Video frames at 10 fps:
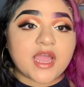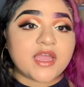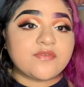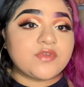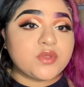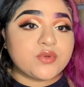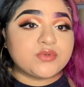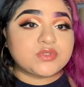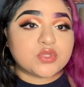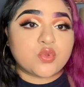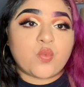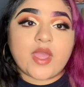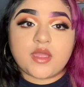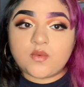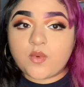I've used the
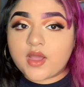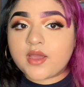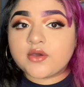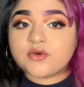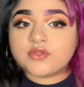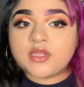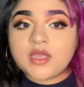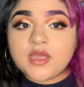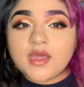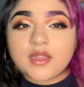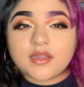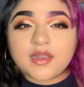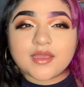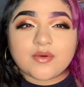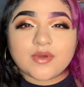Wet n Wild
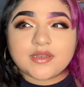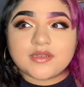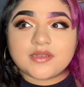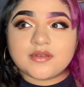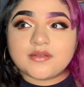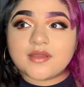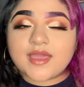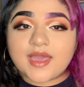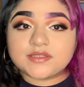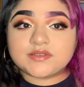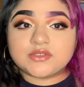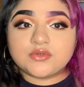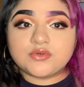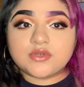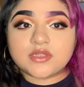Liquid
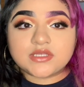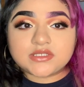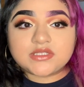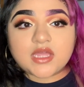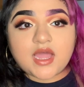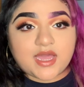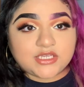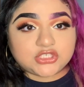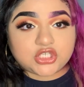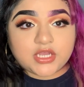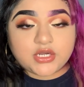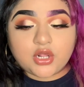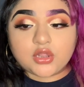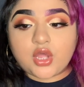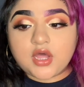Catsuit. This is the High Shine
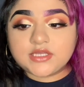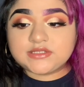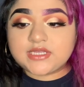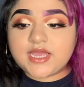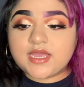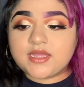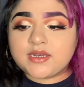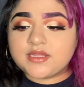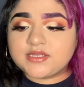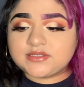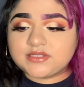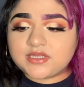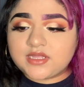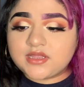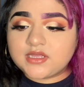Gloss, and this is
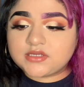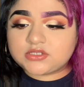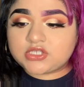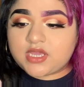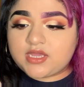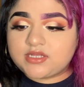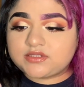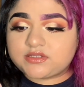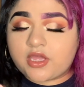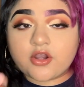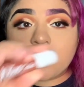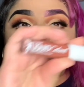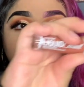in the shade Setter